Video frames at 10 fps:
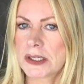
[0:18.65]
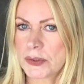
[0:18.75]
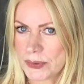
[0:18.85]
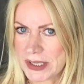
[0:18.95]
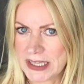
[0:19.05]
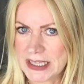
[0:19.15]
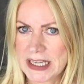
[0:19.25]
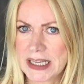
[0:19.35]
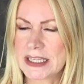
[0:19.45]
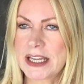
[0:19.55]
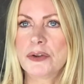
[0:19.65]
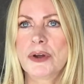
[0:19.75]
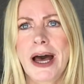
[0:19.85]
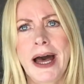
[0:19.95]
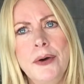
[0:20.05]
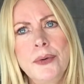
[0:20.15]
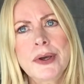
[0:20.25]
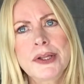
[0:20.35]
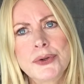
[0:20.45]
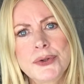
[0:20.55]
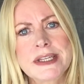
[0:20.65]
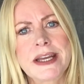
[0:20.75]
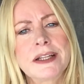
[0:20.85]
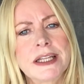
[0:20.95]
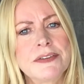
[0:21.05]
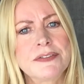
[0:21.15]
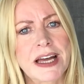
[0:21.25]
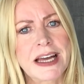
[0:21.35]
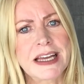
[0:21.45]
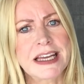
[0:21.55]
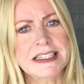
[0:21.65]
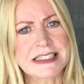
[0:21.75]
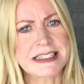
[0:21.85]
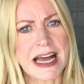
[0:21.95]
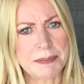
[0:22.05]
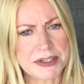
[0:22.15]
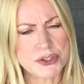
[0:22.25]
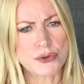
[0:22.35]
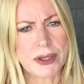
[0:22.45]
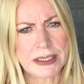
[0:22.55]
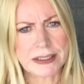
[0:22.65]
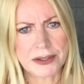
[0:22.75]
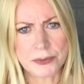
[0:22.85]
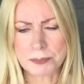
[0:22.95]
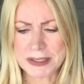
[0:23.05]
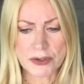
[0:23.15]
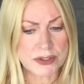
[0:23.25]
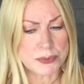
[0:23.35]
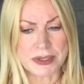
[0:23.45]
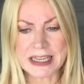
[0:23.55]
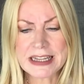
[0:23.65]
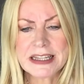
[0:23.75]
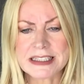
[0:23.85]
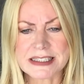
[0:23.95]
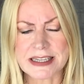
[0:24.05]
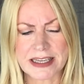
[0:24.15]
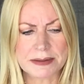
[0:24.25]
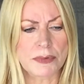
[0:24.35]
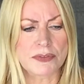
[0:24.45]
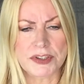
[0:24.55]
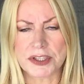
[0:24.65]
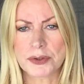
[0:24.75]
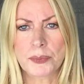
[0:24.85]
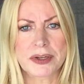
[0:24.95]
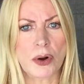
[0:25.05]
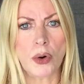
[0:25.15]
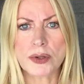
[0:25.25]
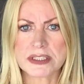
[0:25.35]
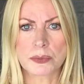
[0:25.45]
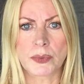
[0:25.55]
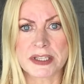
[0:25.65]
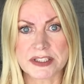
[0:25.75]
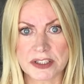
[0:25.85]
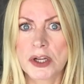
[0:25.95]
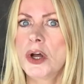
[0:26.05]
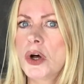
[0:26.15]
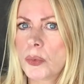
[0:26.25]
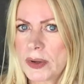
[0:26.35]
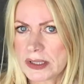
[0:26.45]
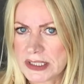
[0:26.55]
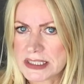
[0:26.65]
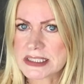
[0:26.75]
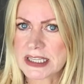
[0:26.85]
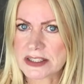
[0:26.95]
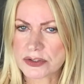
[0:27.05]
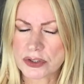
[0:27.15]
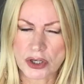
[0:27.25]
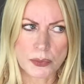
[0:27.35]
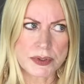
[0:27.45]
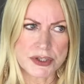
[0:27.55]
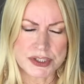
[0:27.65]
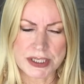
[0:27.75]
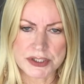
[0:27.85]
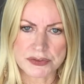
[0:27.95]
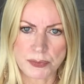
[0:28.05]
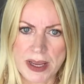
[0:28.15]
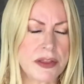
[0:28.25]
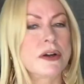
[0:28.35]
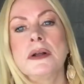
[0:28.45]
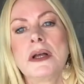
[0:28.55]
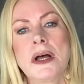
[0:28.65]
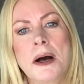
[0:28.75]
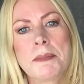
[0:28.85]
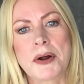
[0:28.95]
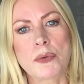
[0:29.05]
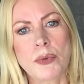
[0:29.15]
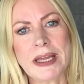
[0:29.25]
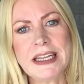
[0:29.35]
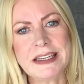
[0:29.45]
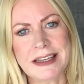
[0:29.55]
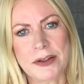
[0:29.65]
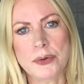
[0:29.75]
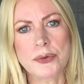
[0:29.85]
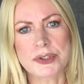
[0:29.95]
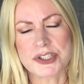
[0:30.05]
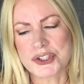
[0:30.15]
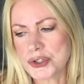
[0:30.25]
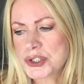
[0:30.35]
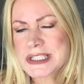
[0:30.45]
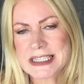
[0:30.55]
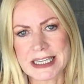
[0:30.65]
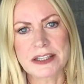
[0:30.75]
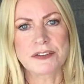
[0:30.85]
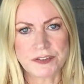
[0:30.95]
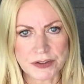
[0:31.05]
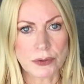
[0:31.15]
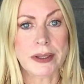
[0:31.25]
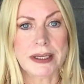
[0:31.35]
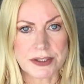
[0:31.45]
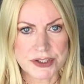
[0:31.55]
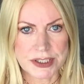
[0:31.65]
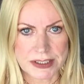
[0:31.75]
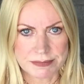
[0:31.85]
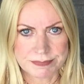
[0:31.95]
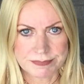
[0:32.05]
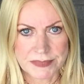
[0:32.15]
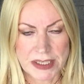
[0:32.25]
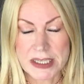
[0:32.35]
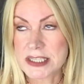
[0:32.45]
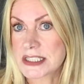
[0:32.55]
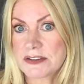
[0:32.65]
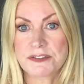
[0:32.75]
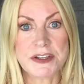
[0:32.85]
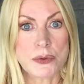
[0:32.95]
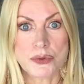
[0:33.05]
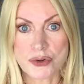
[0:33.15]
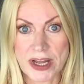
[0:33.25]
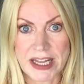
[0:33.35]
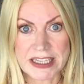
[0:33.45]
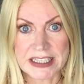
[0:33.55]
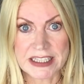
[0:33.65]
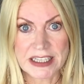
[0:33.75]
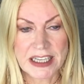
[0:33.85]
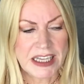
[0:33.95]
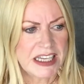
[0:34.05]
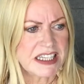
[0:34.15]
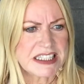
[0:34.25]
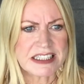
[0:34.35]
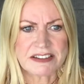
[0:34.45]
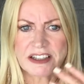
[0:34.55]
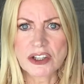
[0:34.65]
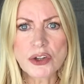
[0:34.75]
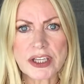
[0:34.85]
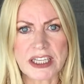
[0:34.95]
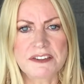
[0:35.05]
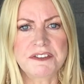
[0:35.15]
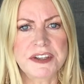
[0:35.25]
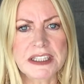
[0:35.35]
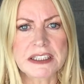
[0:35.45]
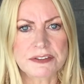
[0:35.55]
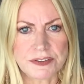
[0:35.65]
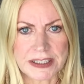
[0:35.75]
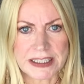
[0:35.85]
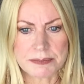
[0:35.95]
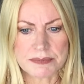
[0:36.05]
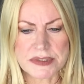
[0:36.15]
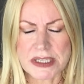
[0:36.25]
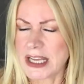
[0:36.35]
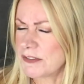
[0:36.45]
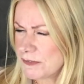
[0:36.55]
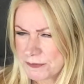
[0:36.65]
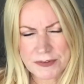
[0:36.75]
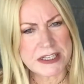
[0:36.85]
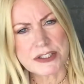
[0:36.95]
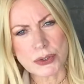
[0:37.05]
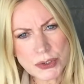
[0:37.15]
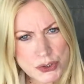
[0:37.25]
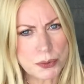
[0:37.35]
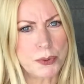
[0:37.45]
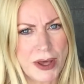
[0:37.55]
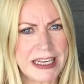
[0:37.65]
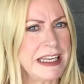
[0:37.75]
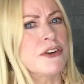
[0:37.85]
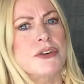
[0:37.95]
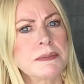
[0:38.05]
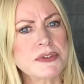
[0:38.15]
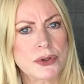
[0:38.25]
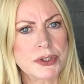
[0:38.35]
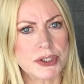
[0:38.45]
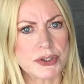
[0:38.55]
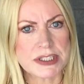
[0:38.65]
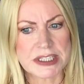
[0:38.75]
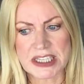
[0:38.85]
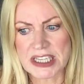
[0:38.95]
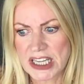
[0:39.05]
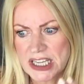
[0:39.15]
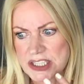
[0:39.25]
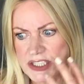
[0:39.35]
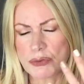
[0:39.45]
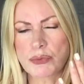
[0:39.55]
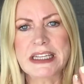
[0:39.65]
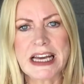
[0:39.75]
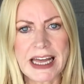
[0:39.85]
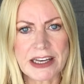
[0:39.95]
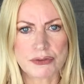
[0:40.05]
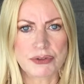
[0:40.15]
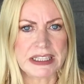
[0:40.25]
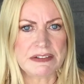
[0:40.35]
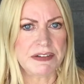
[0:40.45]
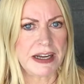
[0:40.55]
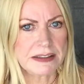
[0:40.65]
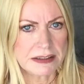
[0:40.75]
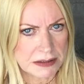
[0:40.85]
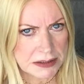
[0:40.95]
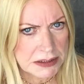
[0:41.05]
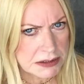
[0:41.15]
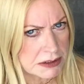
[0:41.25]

Okay, now how can you tell if that is damaged right now? Because we're in this time of year, we're autumn, winter, when these things occur with a change of weather. But right now, does your skin feel itchy? Does it feel dry? Does it look and feel inflamed? If, as soon as you put any creams onto your skin, does it react really violently?